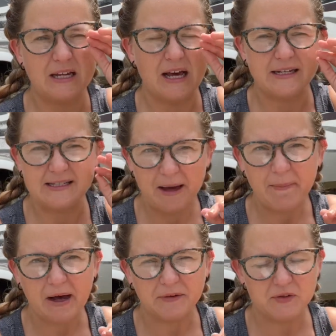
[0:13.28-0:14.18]
step
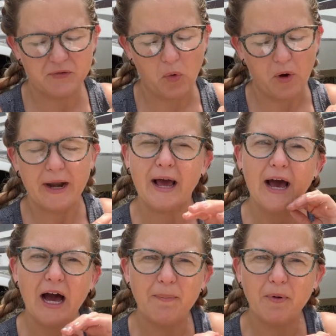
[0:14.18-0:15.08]
outs for it
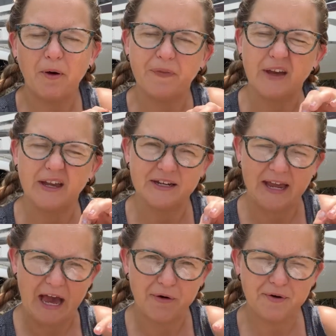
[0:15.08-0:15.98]
up on the
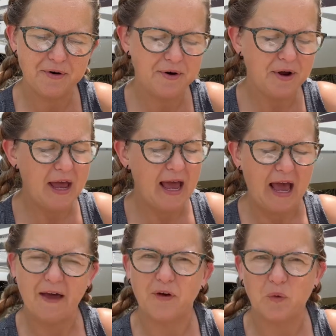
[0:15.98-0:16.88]
counter
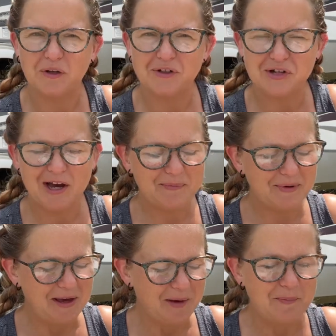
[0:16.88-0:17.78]
at the quilt shop
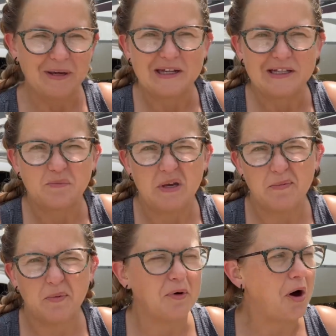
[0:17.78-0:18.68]
because
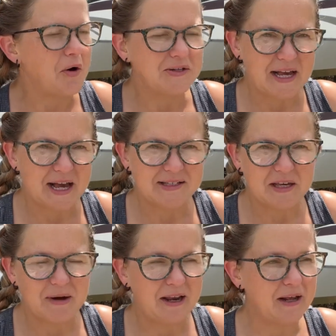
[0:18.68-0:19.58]
people were always asking
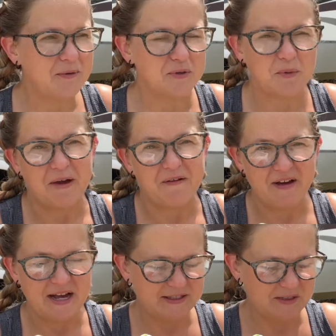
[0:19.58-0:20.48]
about it. It was one of my
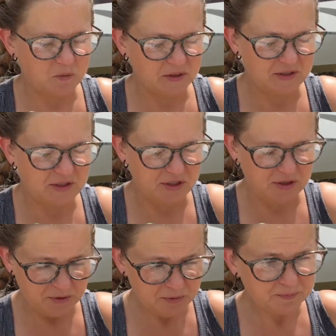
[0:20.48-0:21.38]
fastest ones to
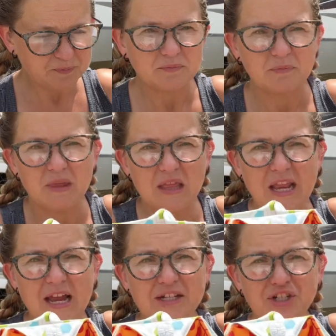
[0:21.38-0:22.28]
do
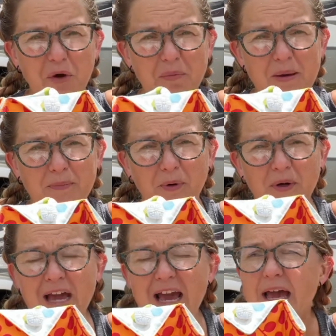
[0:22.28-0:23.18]
and show people.
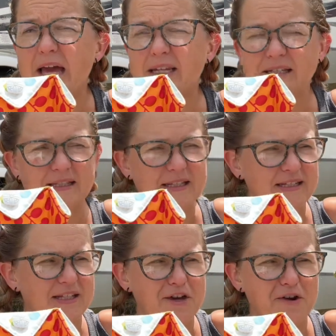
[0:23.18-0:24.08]
This
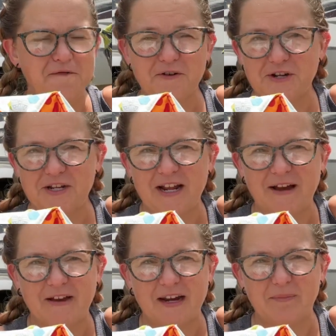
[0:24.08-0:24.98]
is a new version.
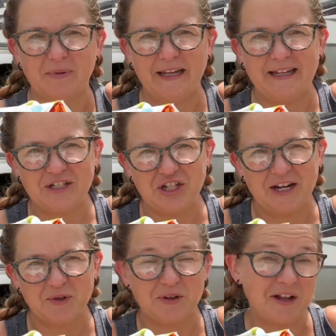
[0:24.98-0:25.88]
I've kind of played and
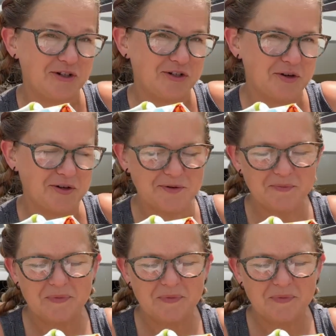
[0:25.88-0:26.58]
changed it. I'll show you.